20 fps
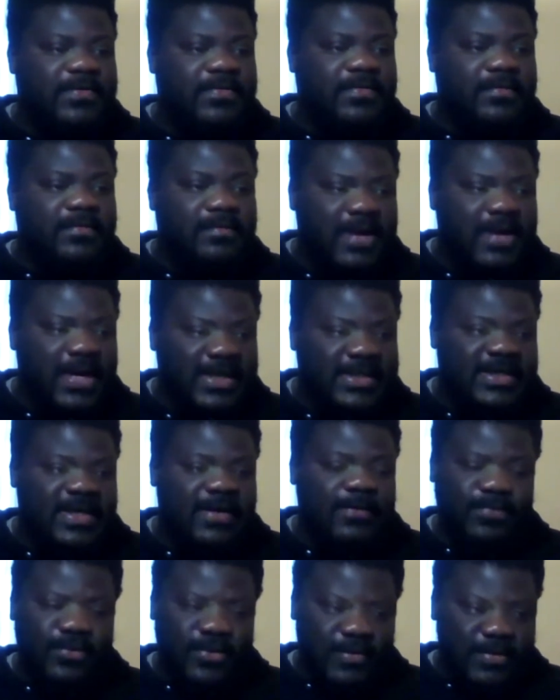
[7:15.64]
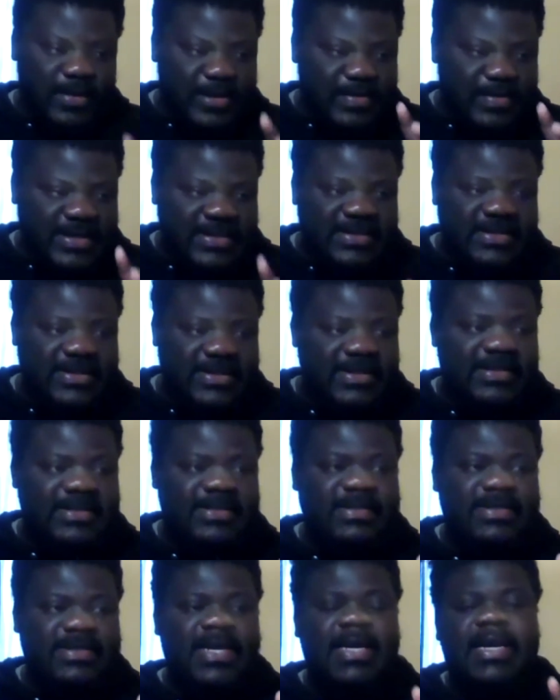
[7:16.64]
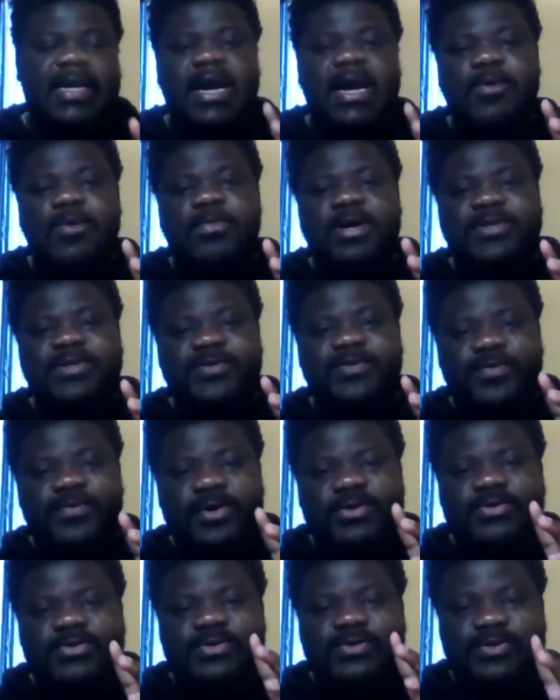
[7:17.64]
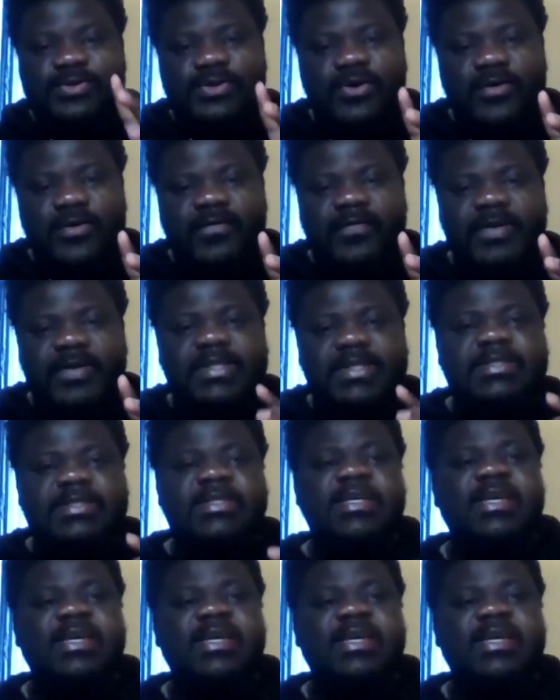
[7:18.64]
much a problem exists and how much we want to solve it,